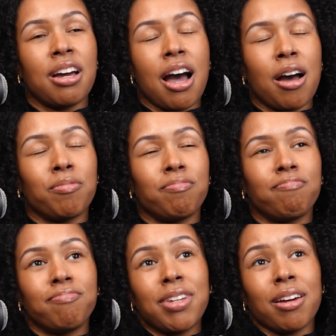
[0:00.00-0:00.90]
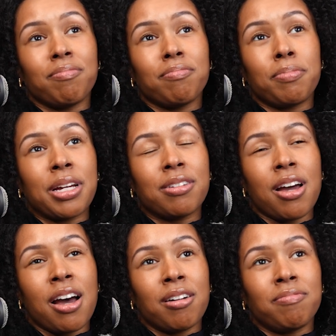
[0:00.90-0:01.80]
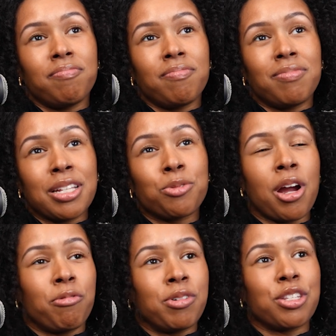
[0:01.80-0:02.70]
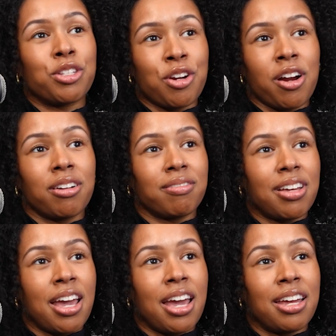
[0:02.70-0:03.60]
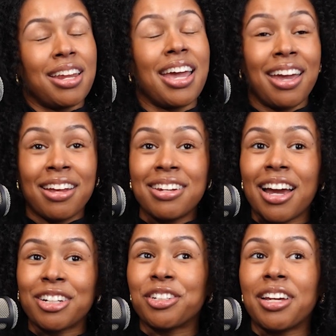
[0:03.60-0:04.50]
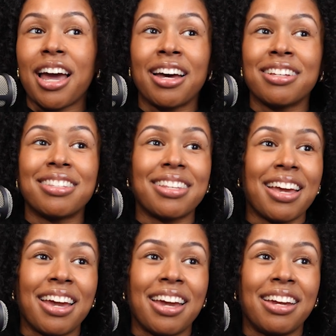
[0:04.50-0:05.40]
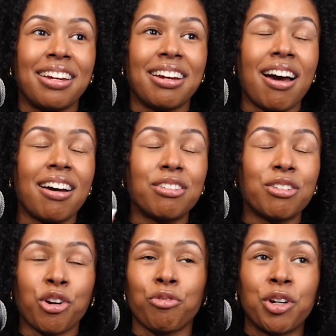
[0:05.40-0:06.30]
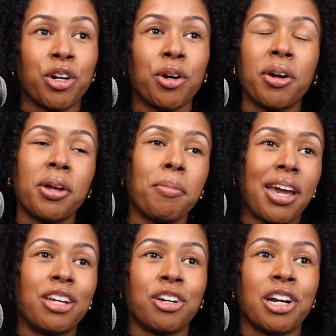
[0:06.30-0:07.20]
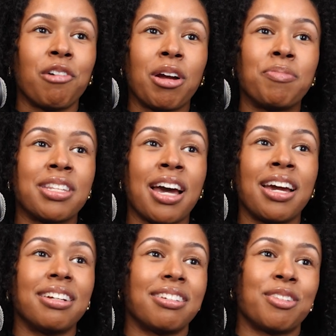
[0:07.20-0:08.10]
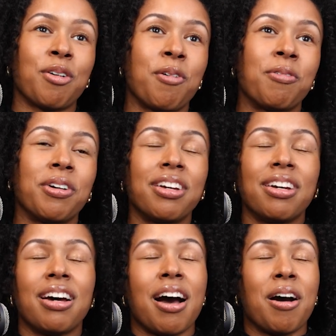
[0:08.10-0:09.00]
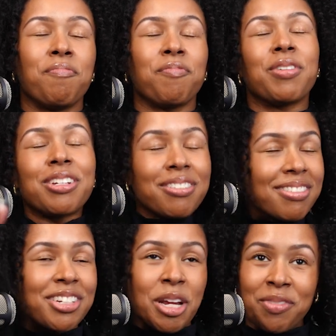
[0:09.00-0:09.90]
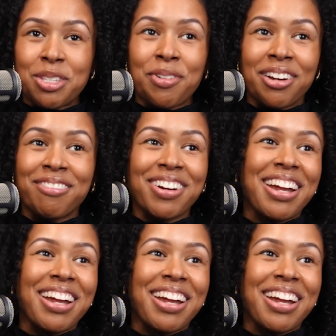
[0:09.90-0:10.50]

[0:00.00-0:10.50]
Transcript: But that's where I would start. And HAND actually has a career page on our website. So shameless plug for